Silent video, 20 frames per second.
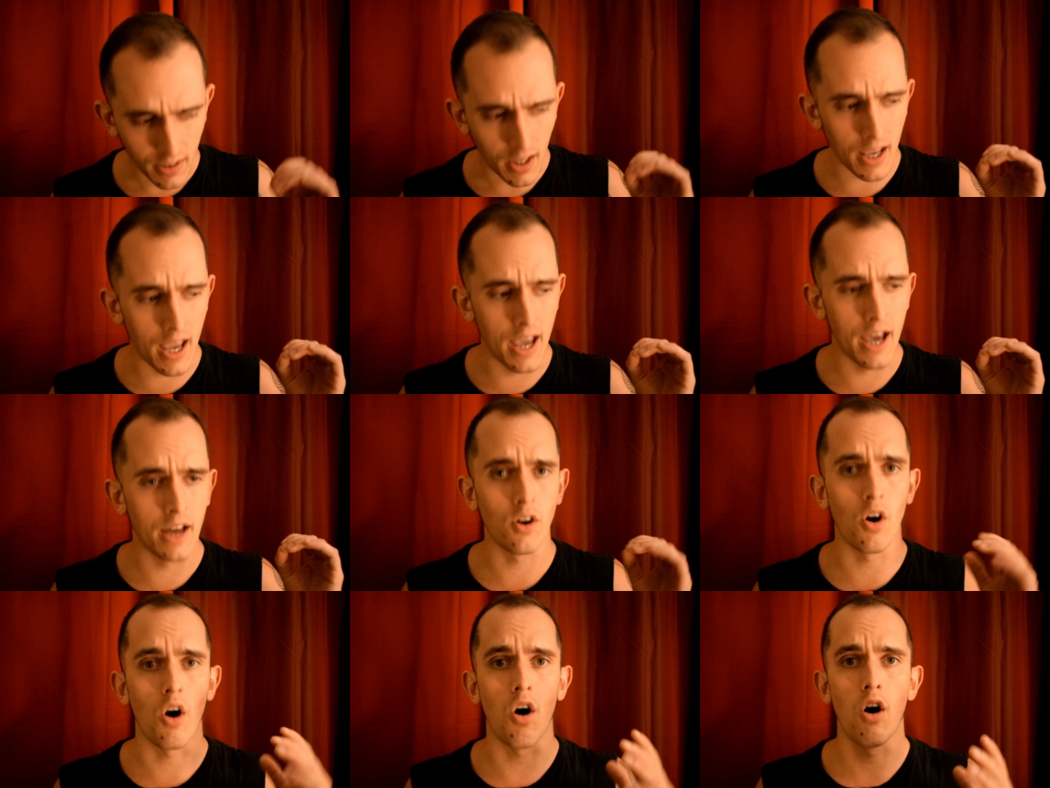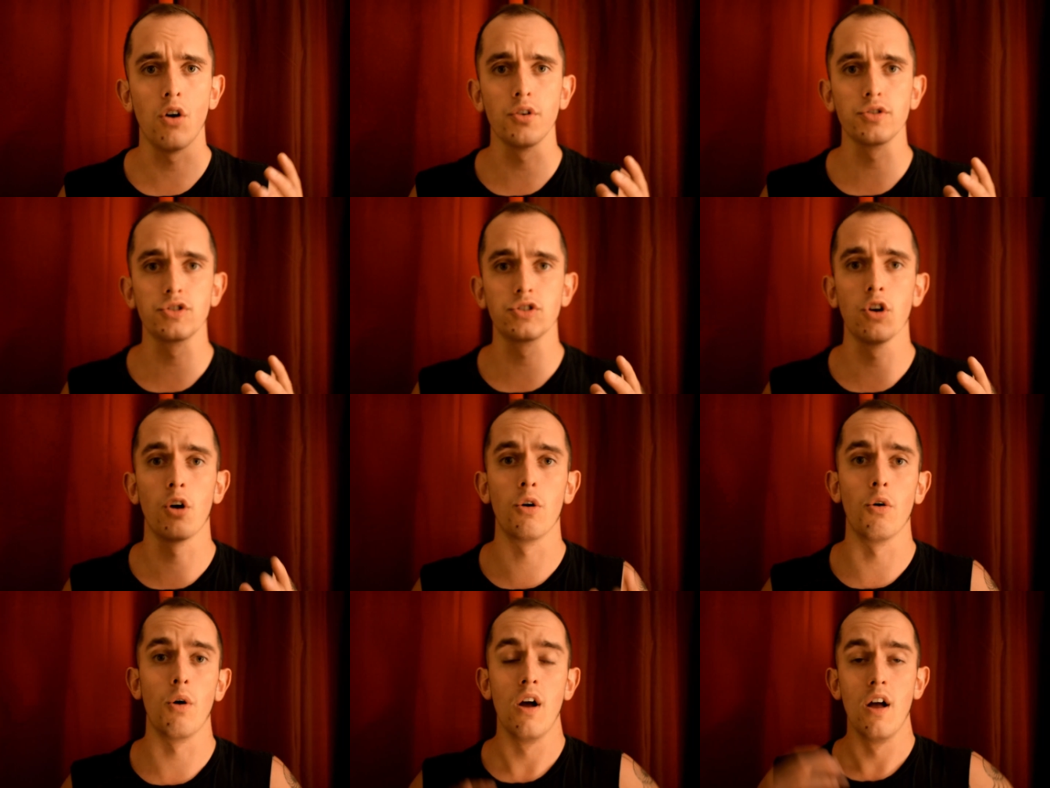and
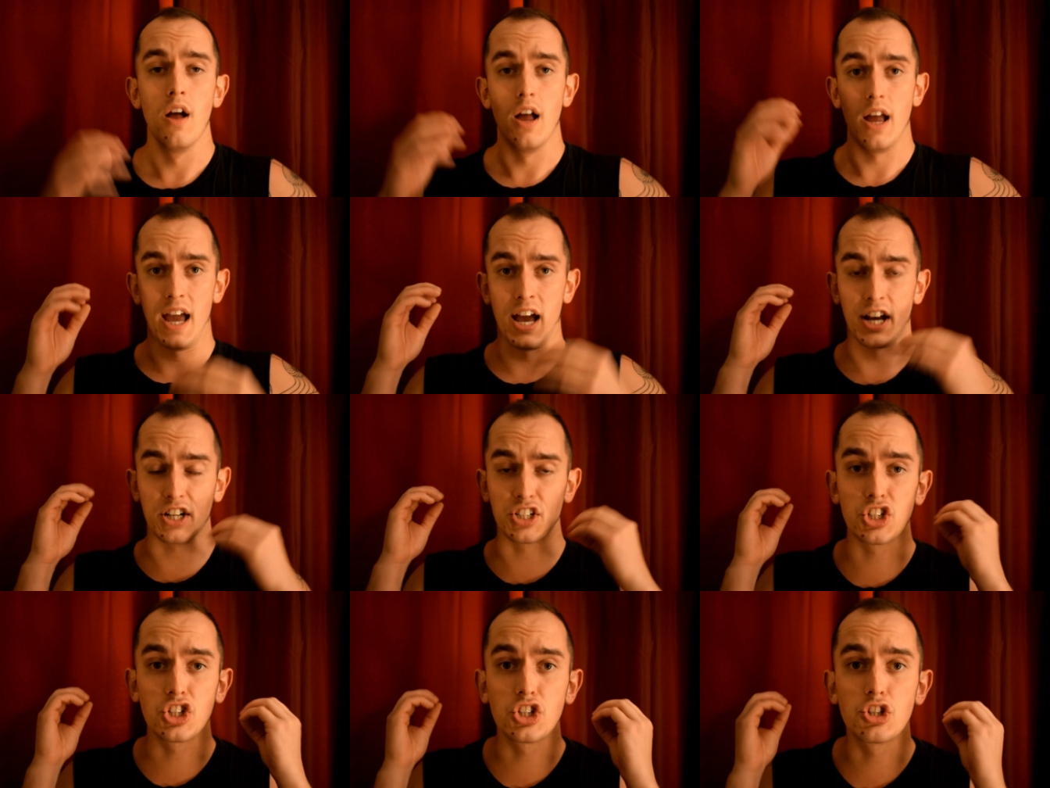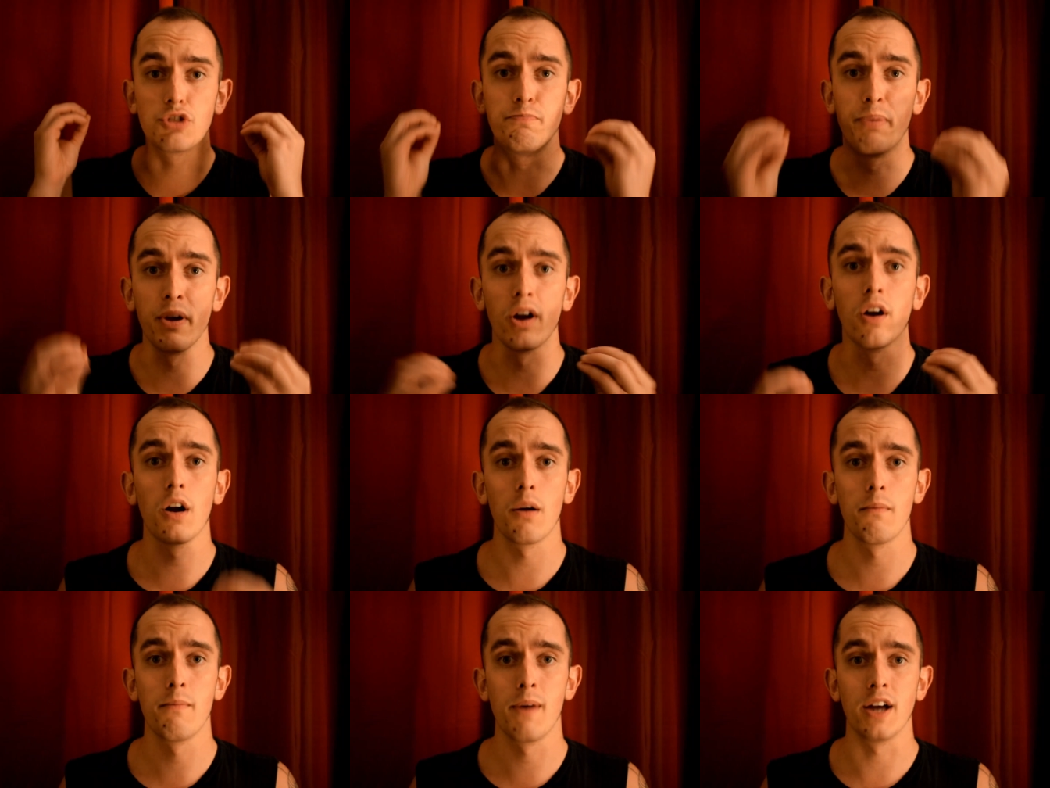also
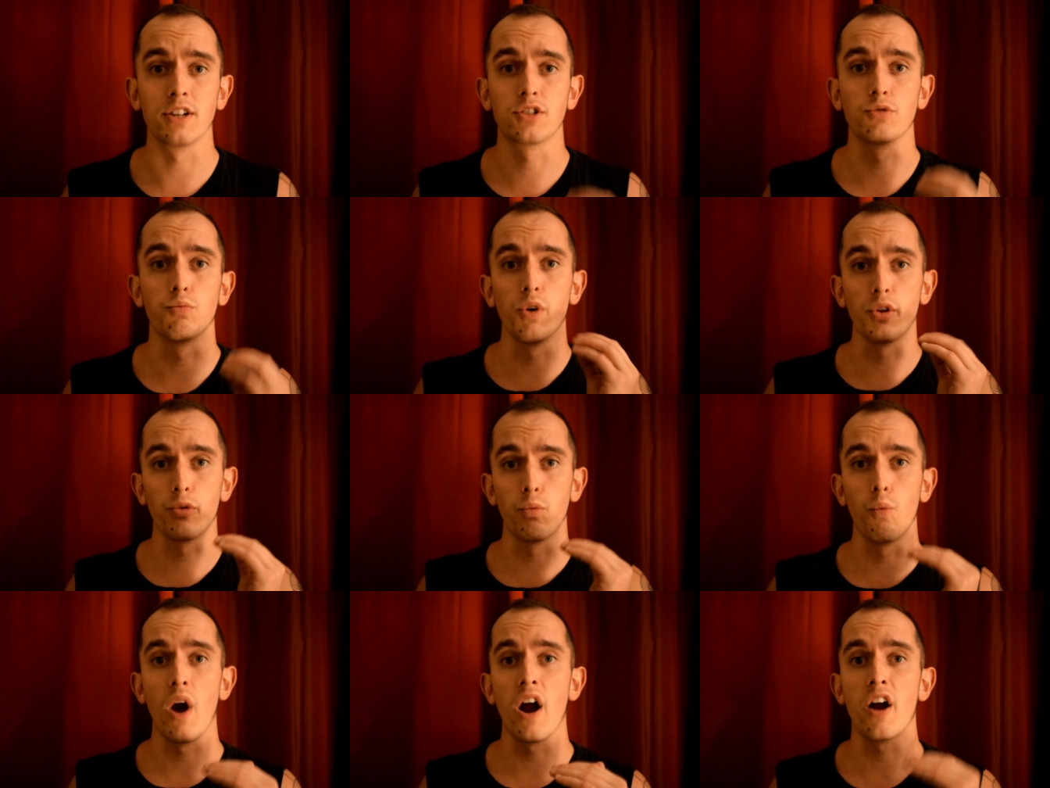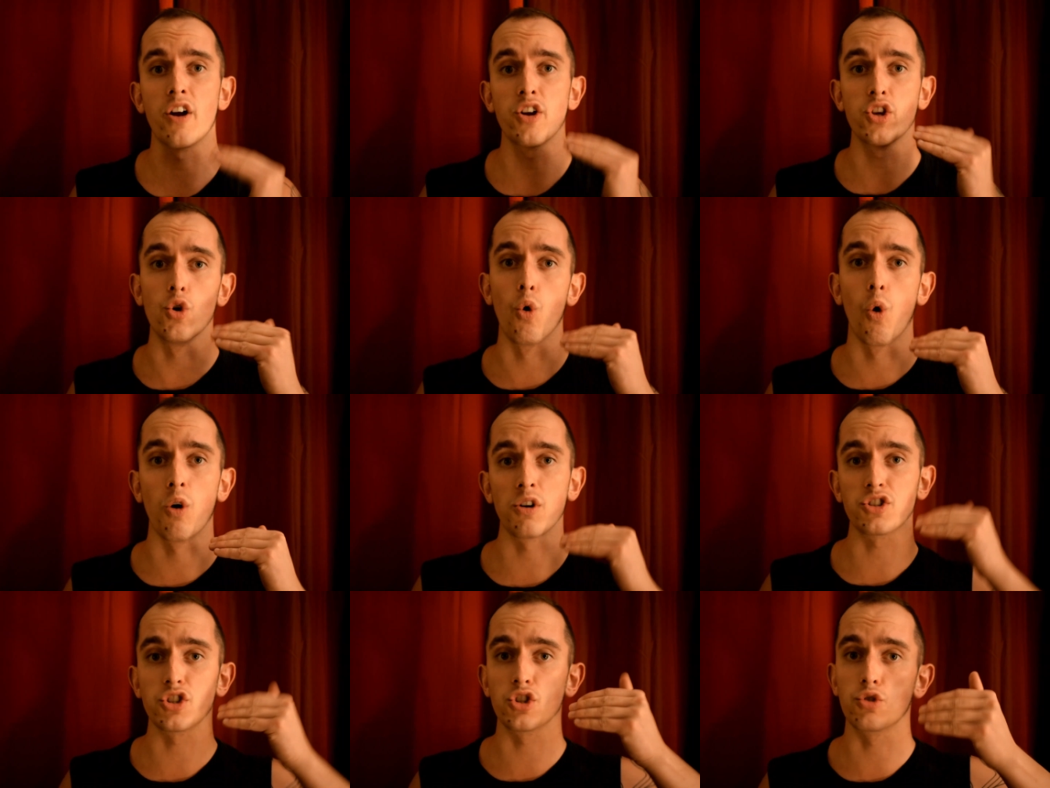experiment with where
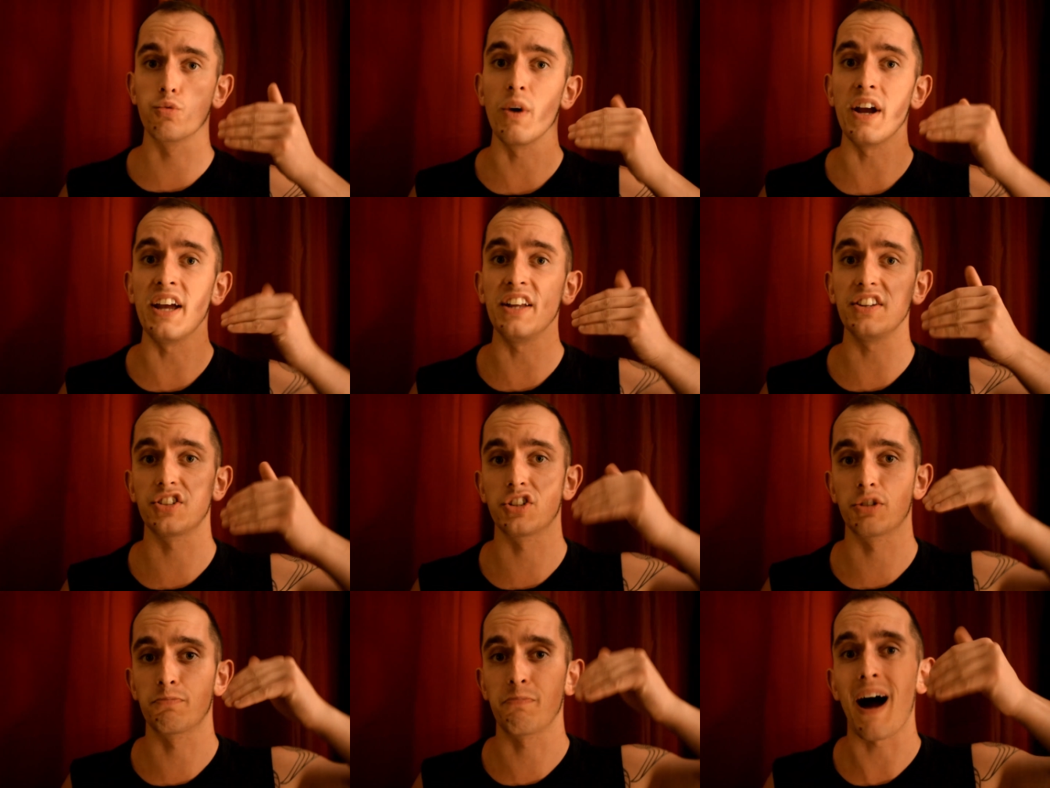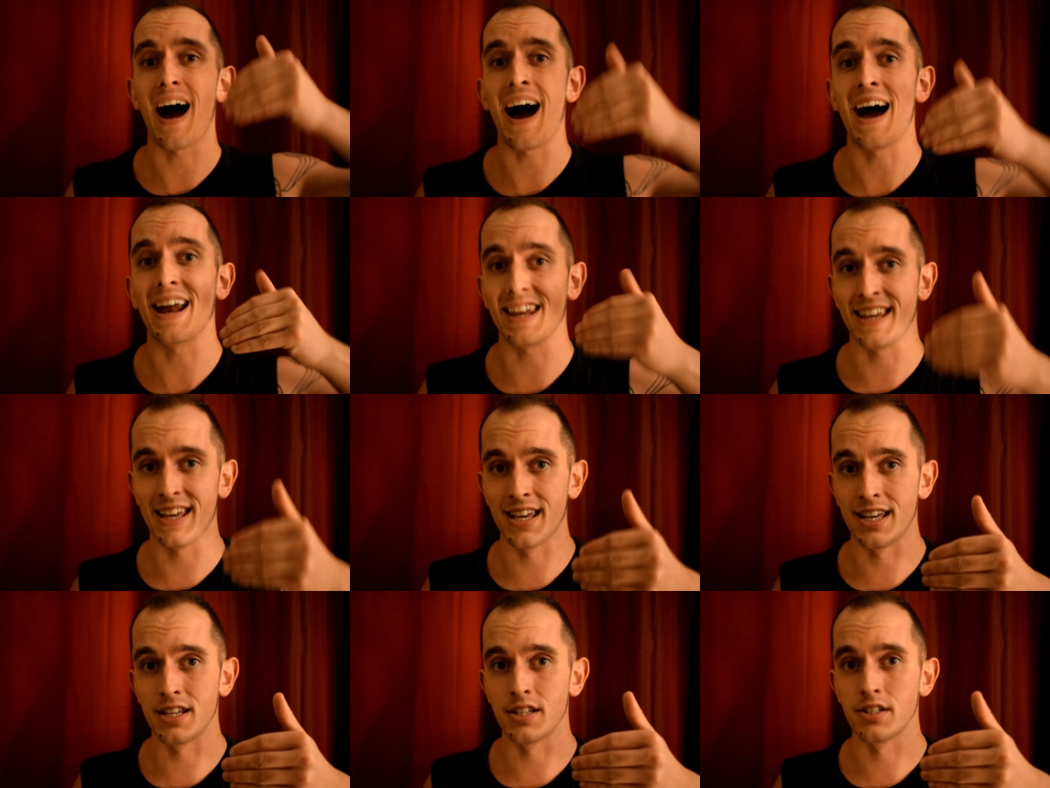your sweet spot
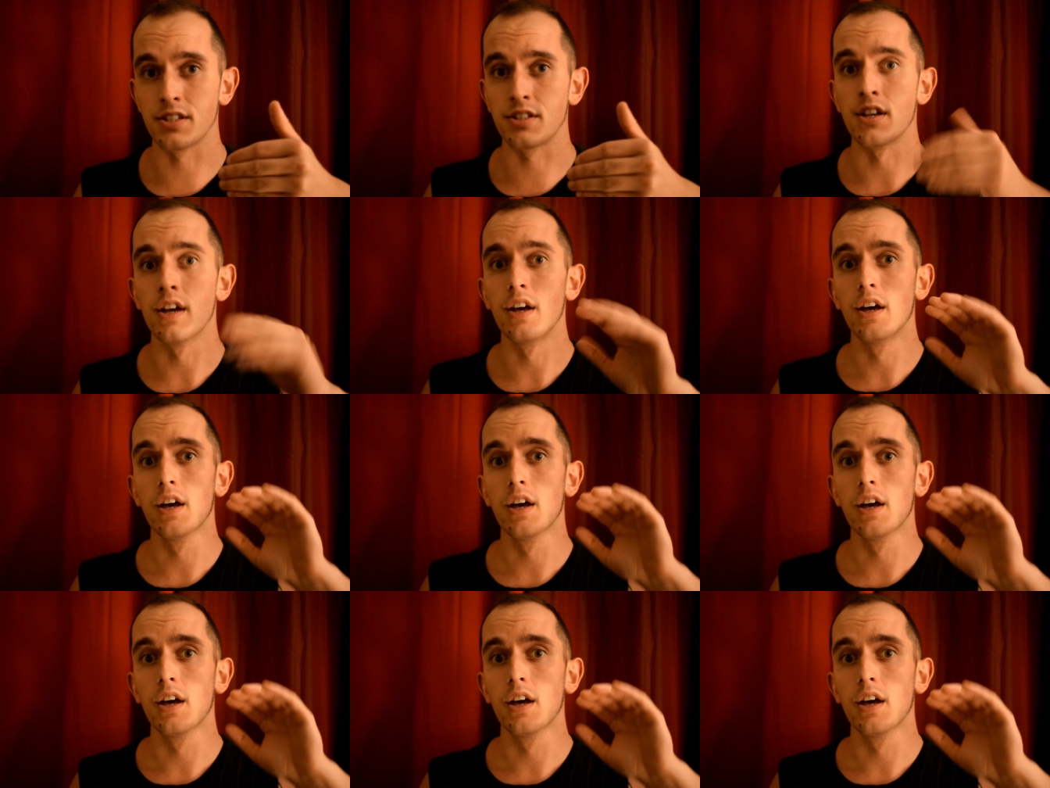is